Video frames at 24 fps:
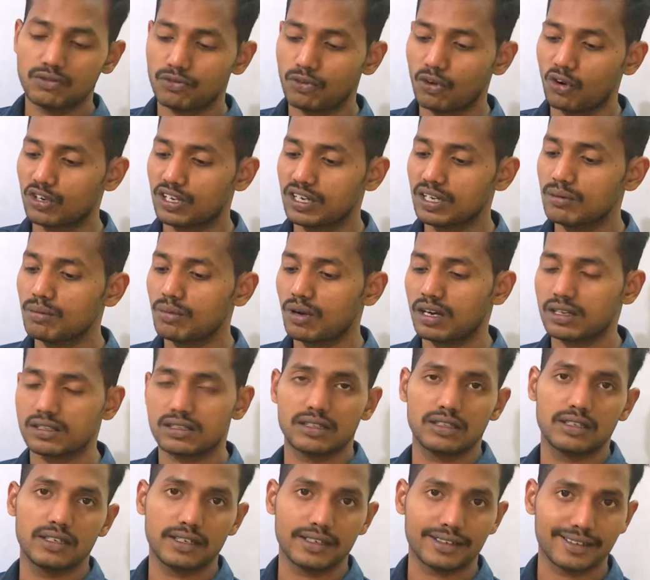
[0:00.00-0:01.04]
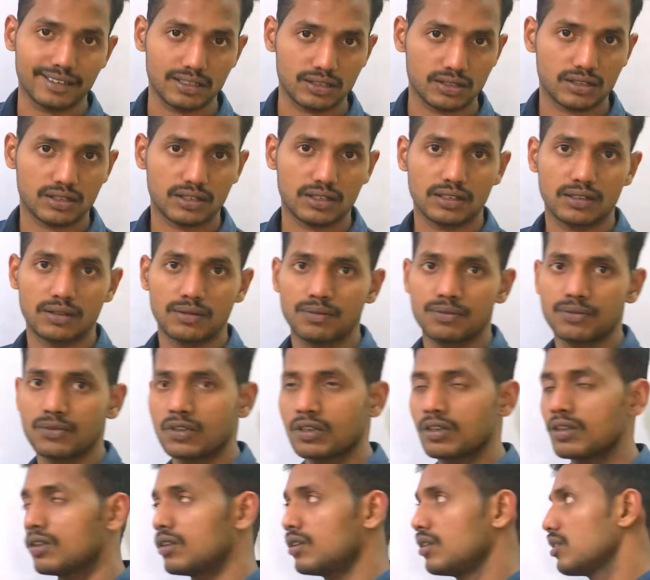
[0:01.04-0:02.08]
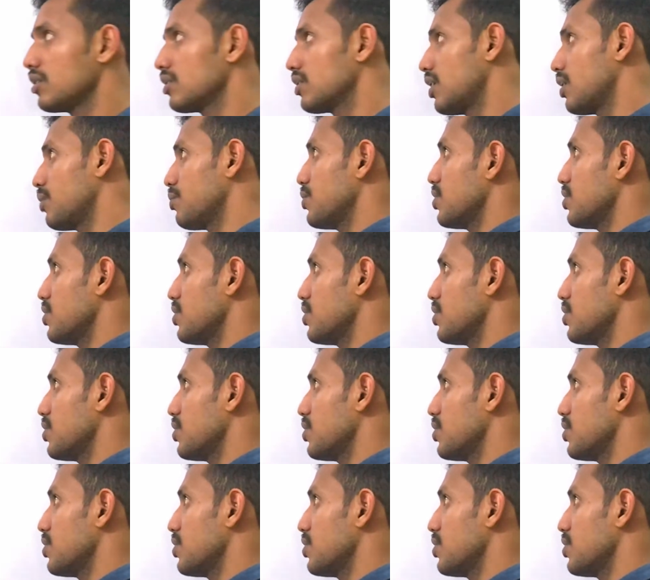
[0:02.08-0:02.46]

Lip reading: 40 marks in a test. That